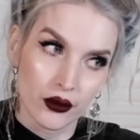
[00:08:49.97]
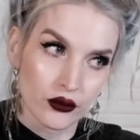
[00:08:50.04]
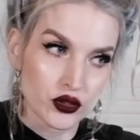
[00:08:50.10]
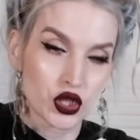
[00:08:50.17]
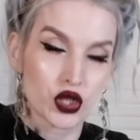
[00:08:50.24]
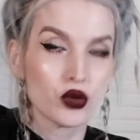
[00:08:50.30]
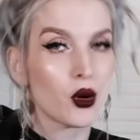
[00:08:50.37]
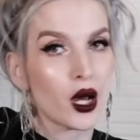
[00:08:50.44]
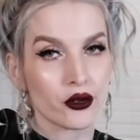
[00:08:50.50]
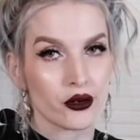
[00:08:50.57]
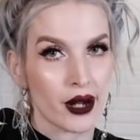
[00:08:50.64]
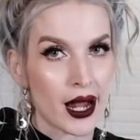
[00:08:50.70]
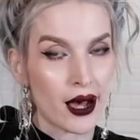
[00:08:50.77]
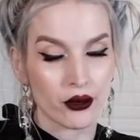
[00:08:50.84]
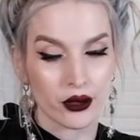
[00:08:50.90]
200
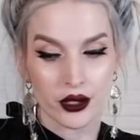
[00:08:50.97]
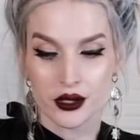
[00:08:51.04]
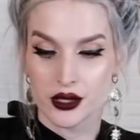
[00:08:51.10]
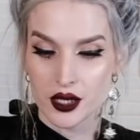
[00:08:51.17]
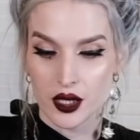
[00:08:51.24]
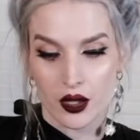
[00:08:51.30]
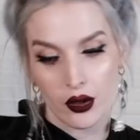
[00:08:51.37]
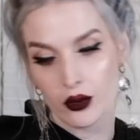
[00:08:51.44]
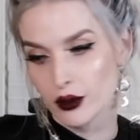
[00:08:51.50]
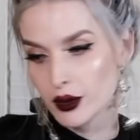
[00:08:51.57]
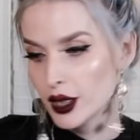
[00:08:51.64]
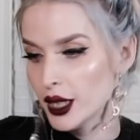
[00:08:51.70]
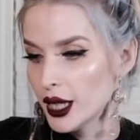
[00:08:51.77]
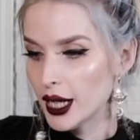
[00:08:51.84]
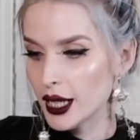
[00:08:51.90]
hours, so
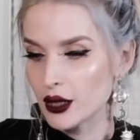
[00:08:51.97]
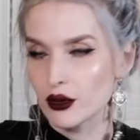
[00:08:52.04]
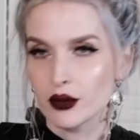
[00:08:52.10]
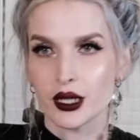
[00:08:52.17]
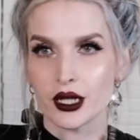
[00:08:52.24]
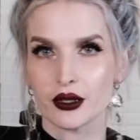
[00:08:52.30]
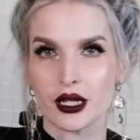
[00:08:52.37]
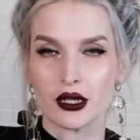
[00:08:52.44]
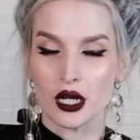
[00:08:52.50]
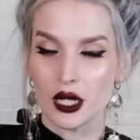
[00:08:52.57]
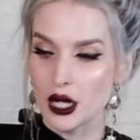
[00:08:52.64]
I don't wanna be here that long.